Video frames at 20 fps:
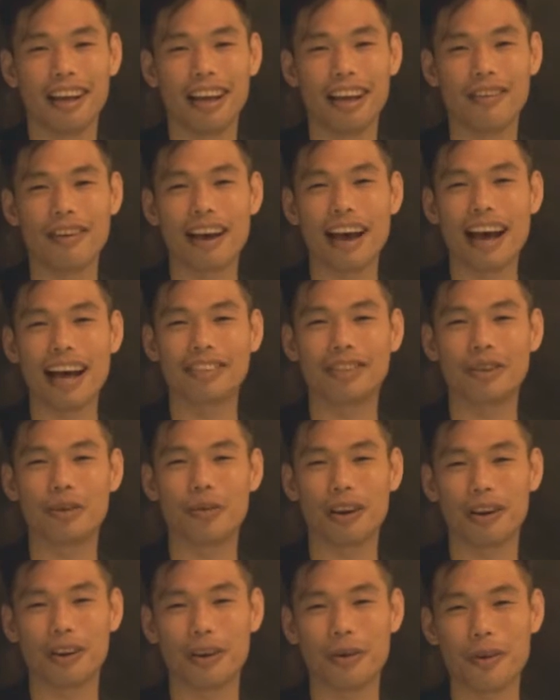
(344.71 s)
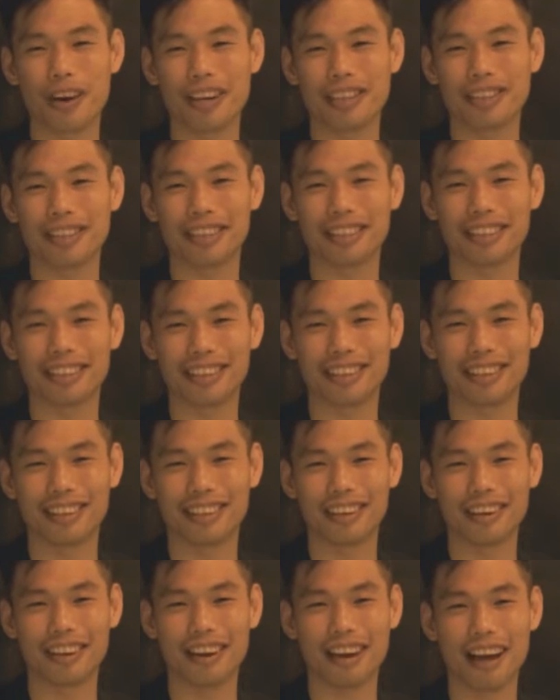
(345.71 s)
if I ask you one question,
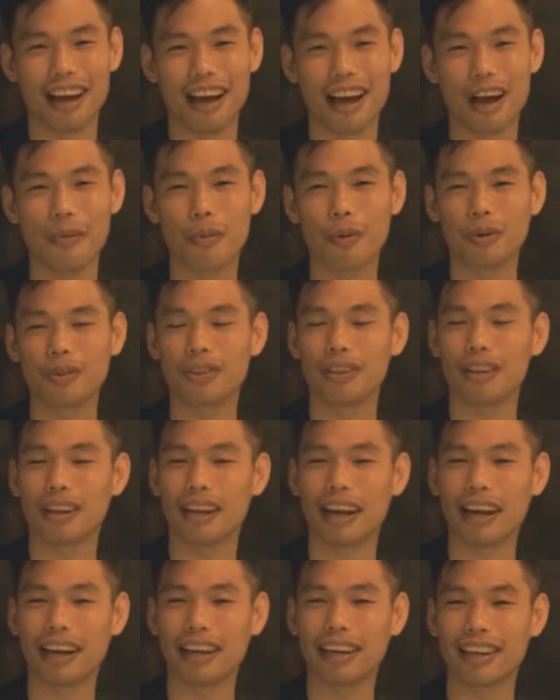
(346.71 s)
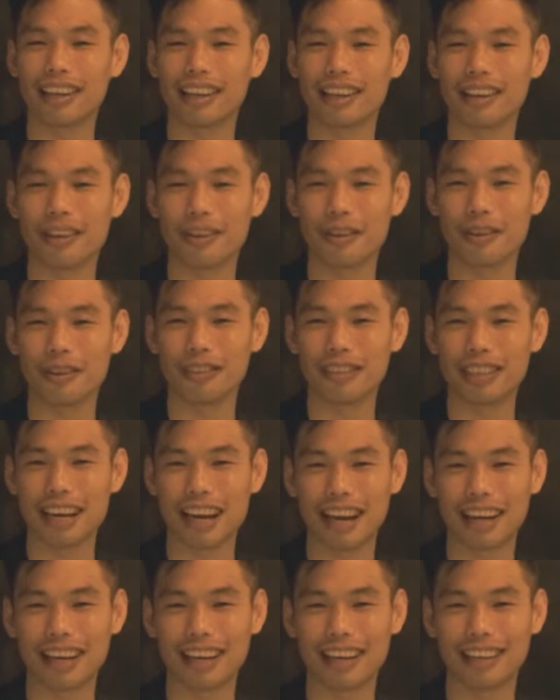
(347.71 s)
how would you like your
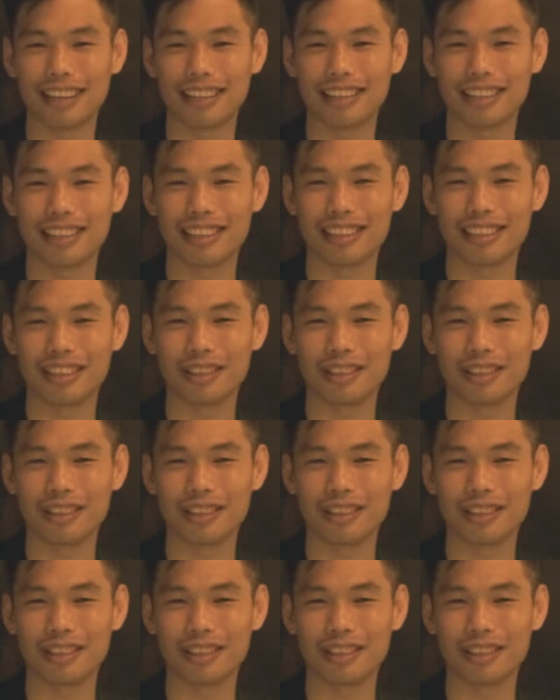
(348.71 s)
jacket